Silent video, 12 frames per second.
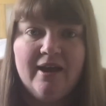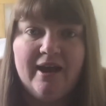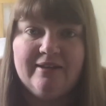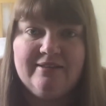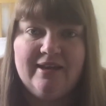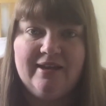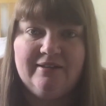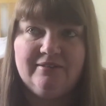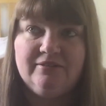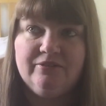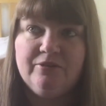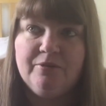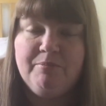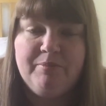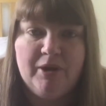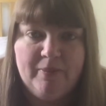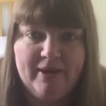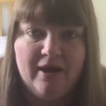and then
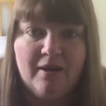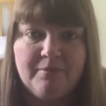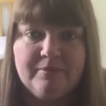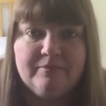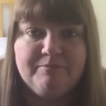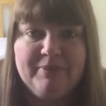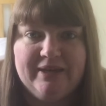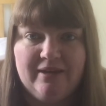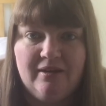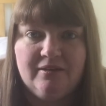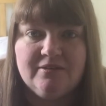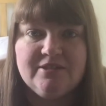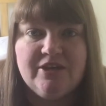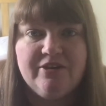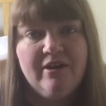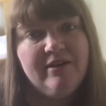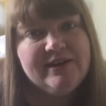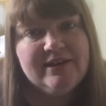blow it up bigger so
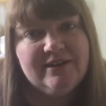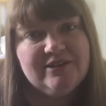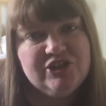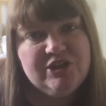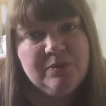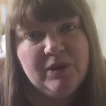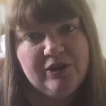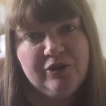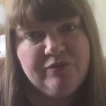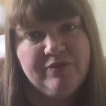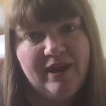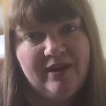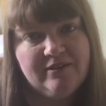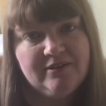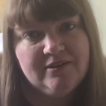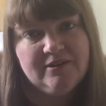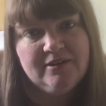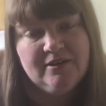that I can actually work off that.
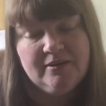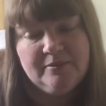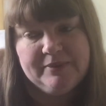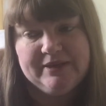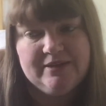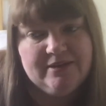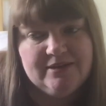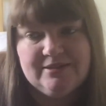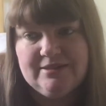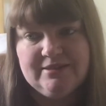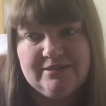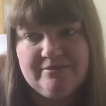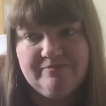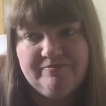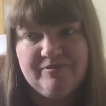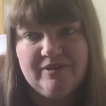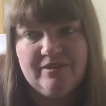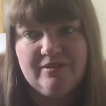Because,
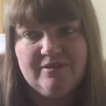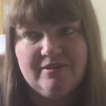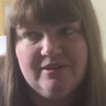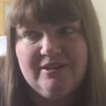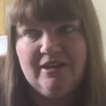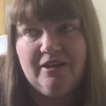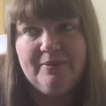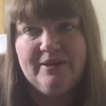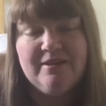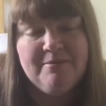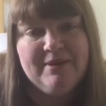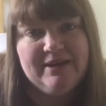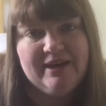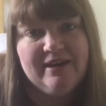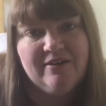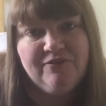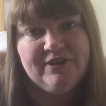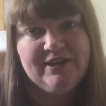you know, at the
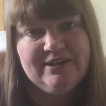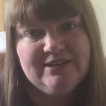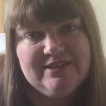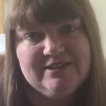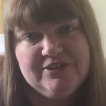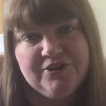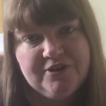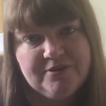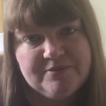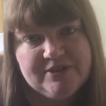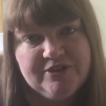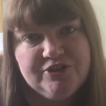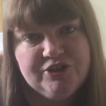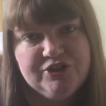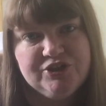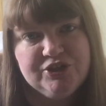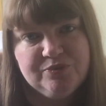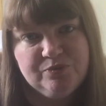minute I think in these times I
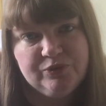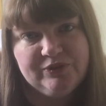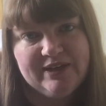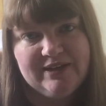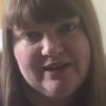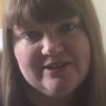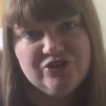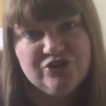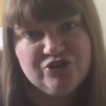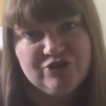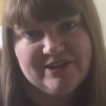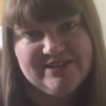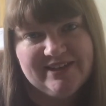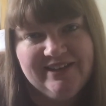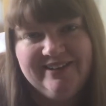just don't want any extra stress.